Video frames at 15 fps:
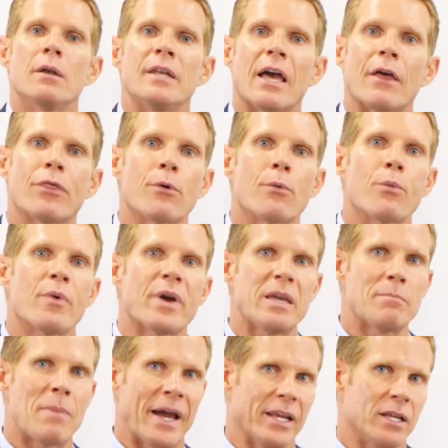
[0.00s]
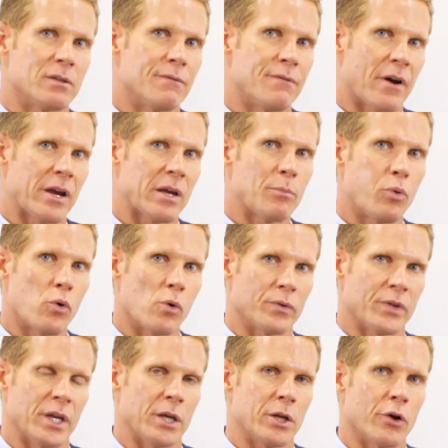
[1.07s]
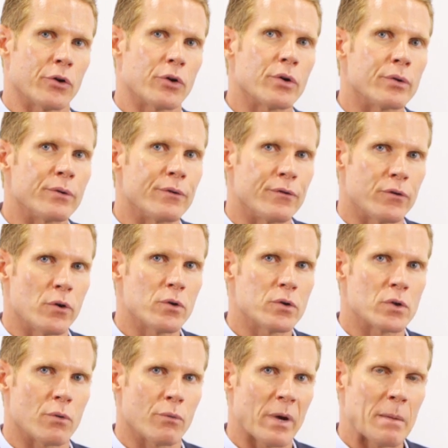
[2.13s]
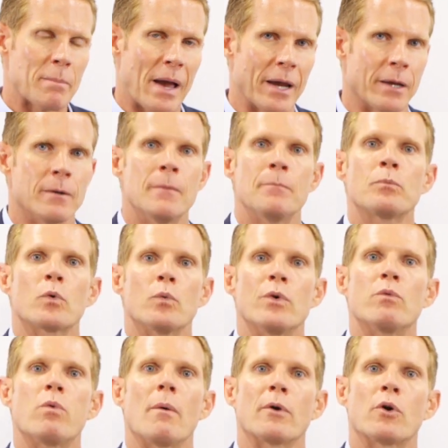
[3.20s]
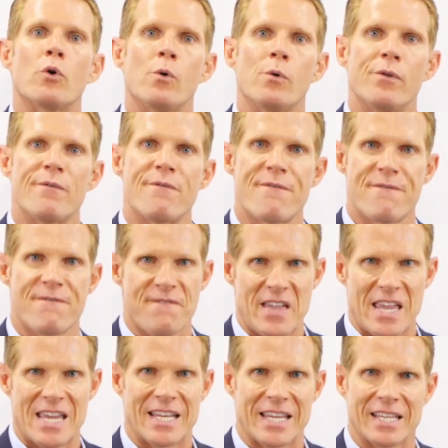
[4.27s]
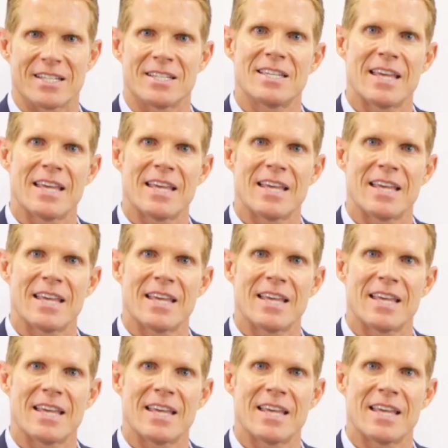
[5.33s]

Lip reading: Now, the rebate, it's very important that you don't confuse the rebate with what we call the feed-in